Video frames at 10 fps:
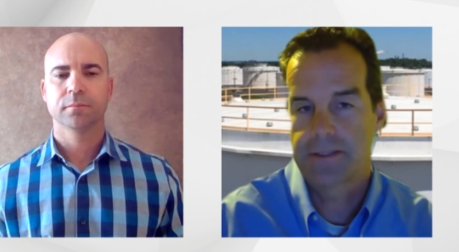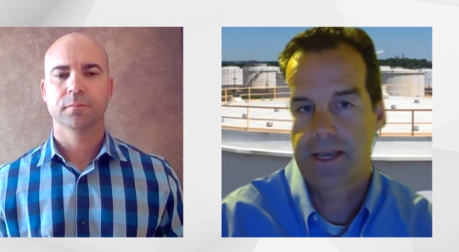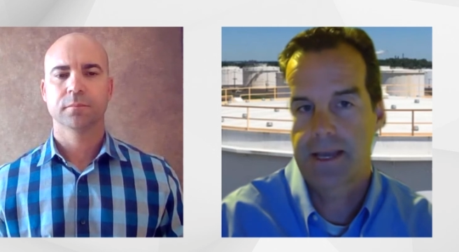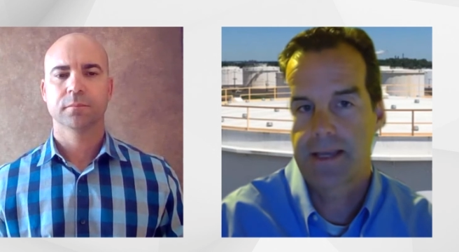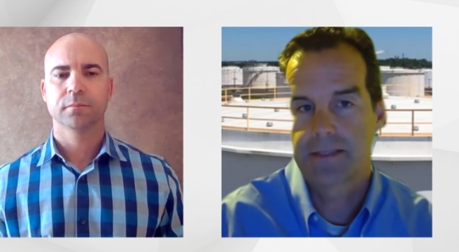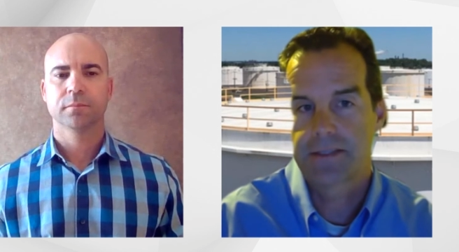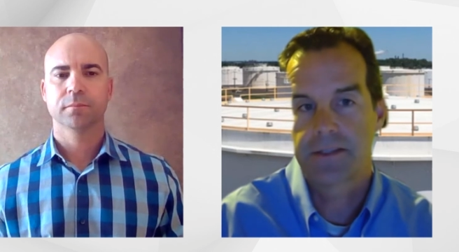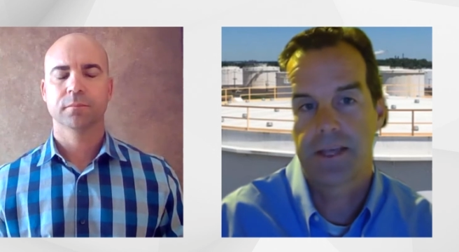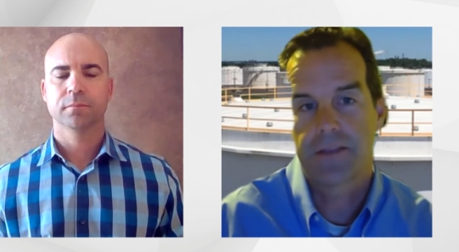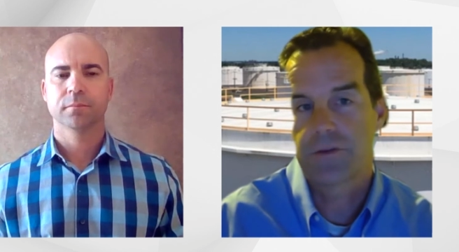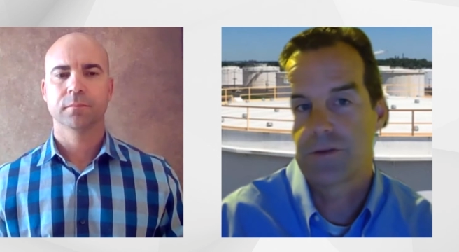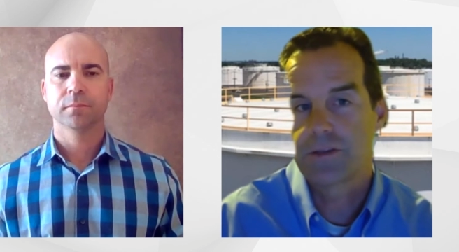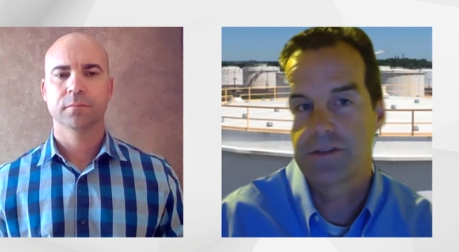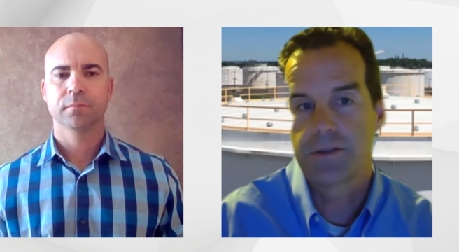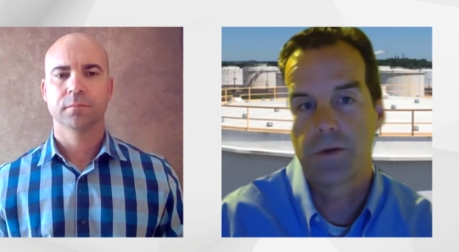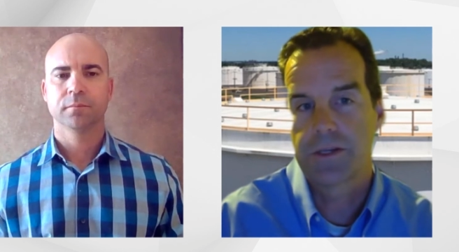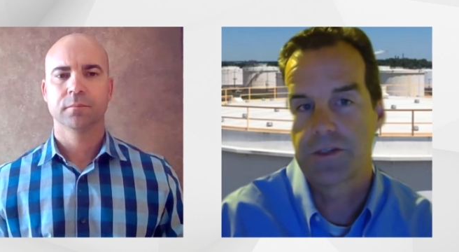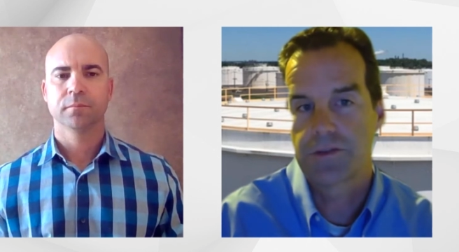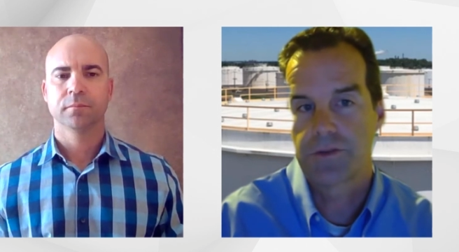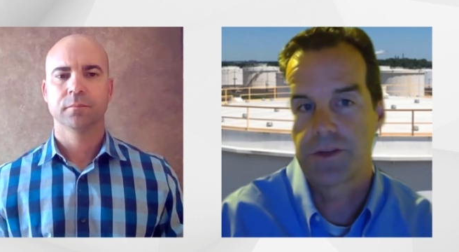Speaker 1: tanks that there is no
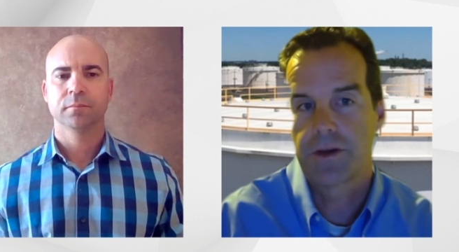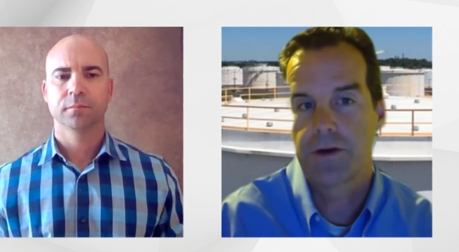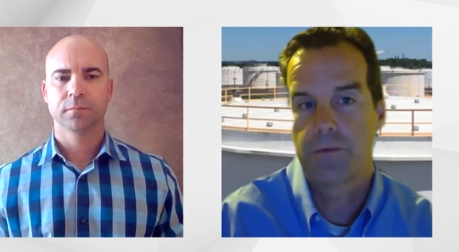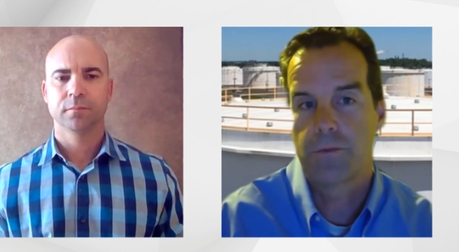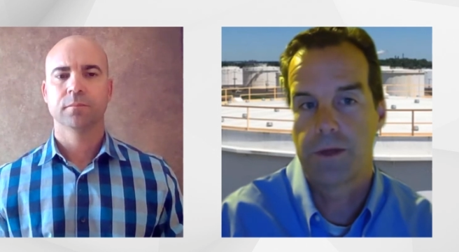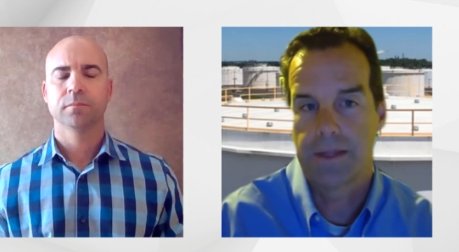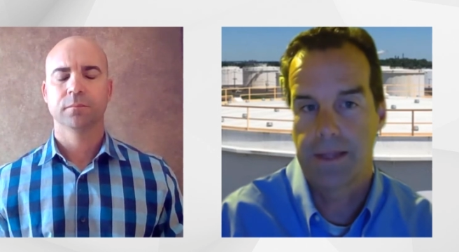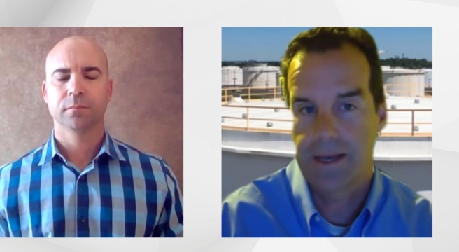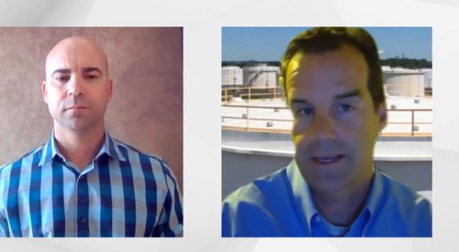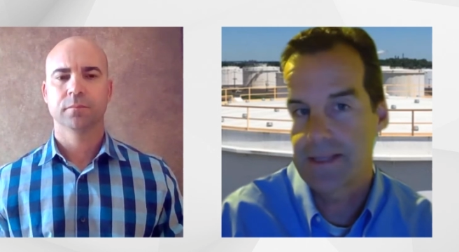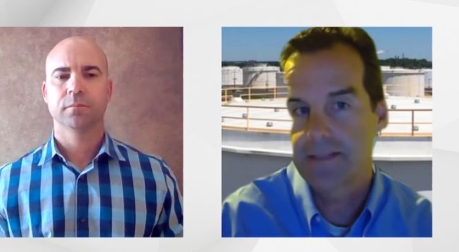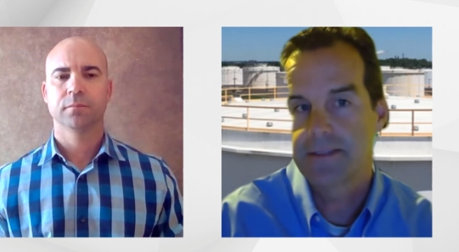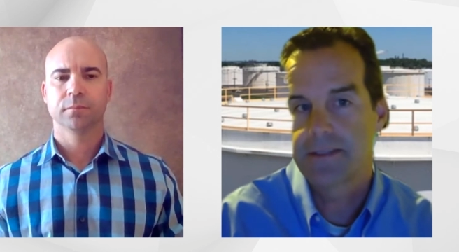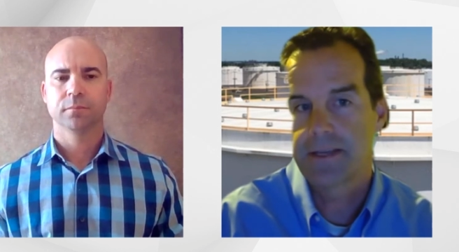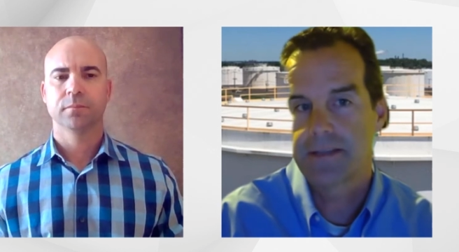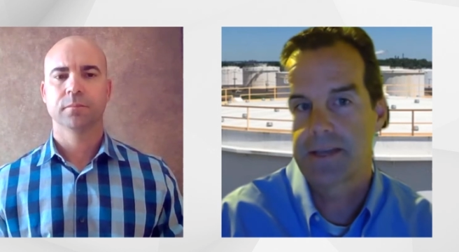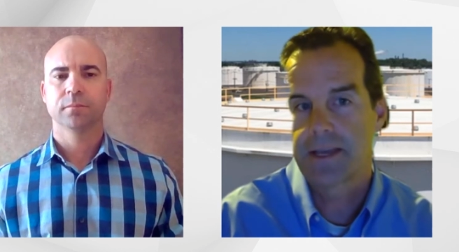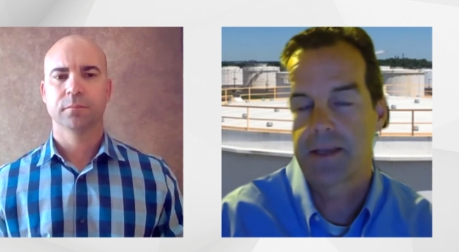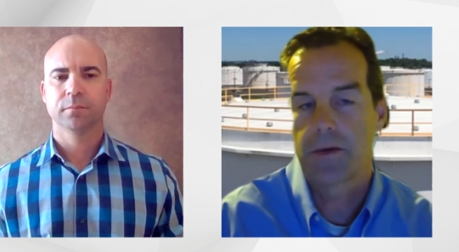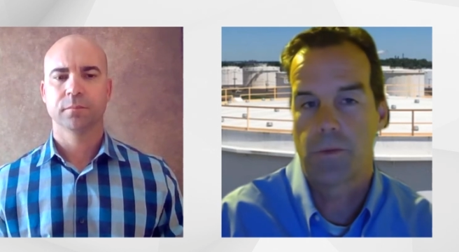history of what lining is in that
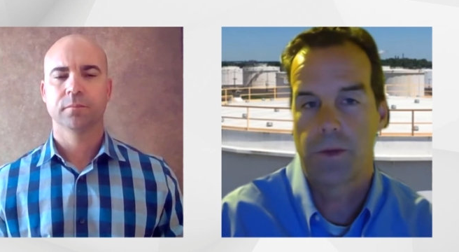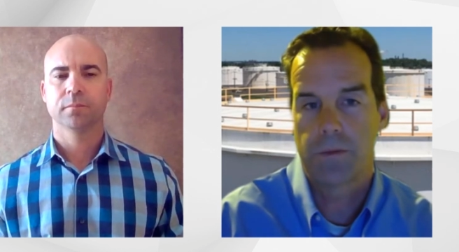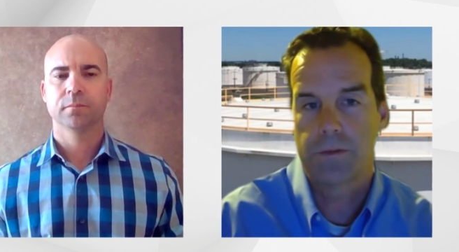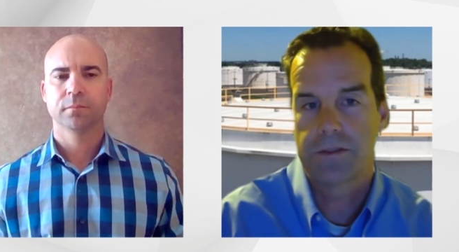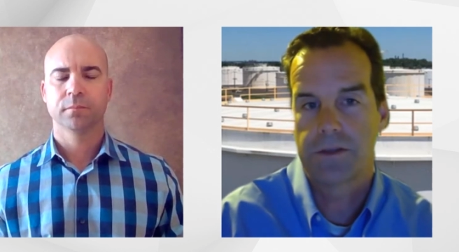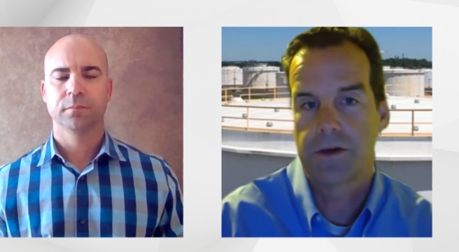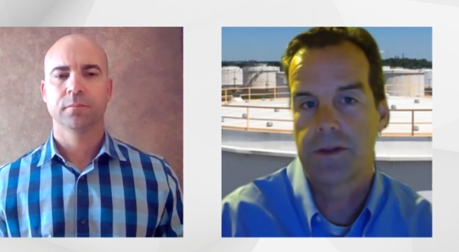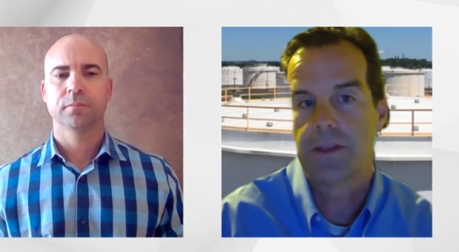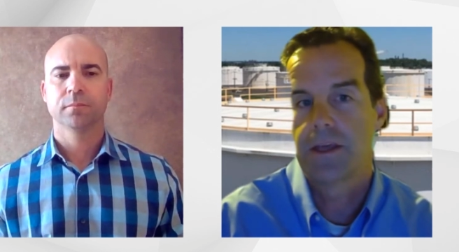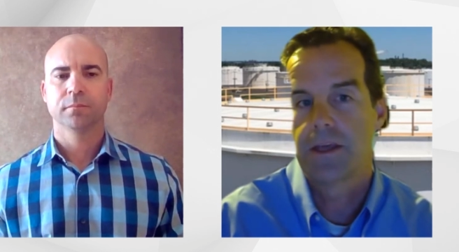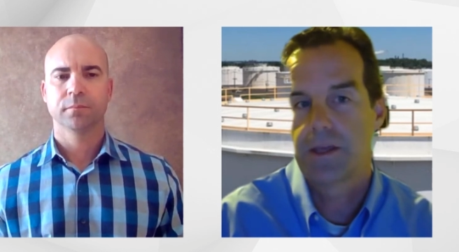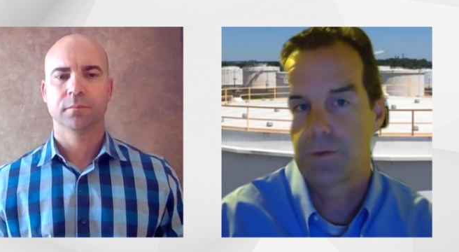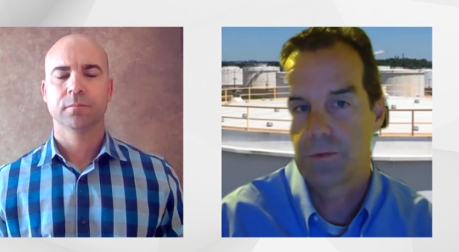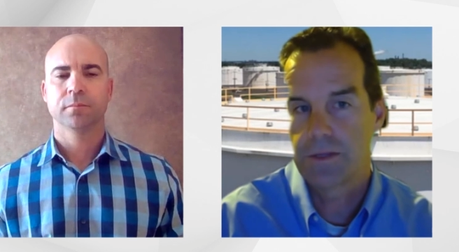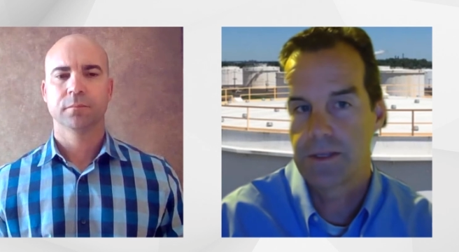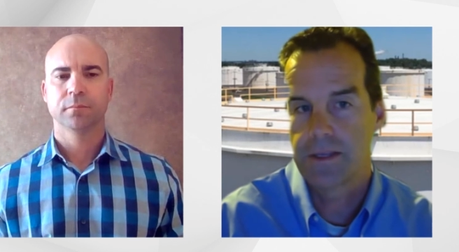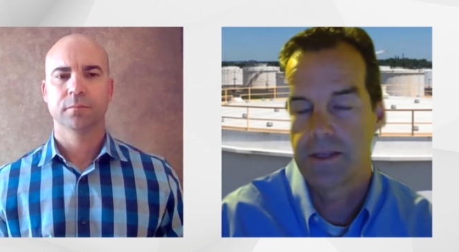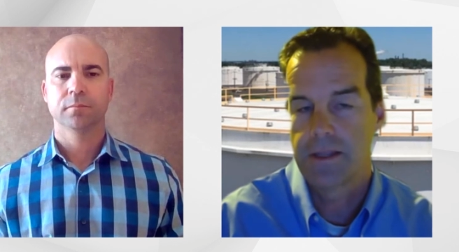tank, when it was done, and who did it.